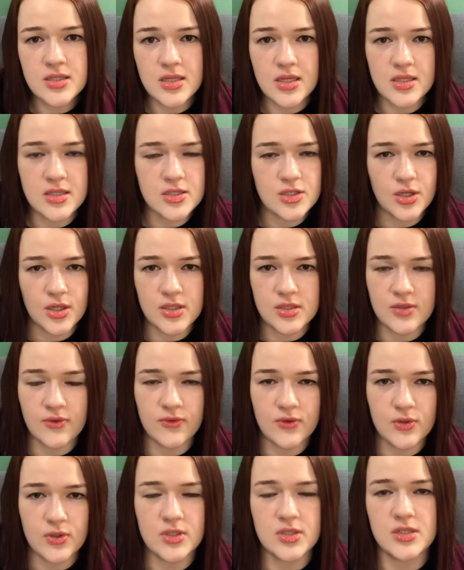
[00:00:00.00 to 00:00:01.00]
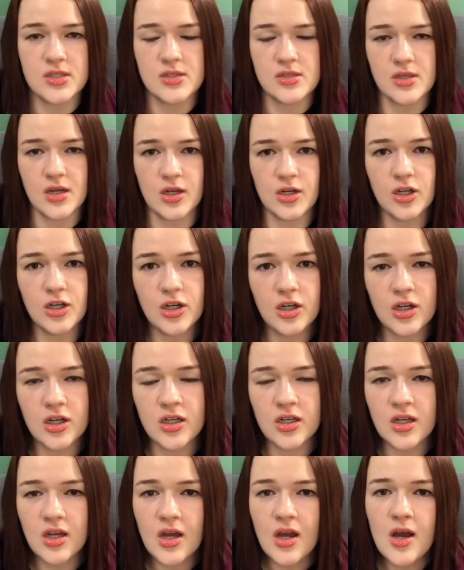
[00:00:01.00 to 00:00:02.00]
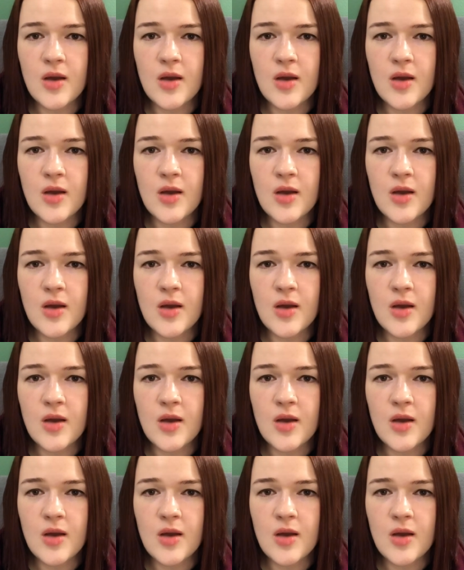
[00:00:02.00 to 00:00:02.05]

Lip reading: and stress, of course, is not good.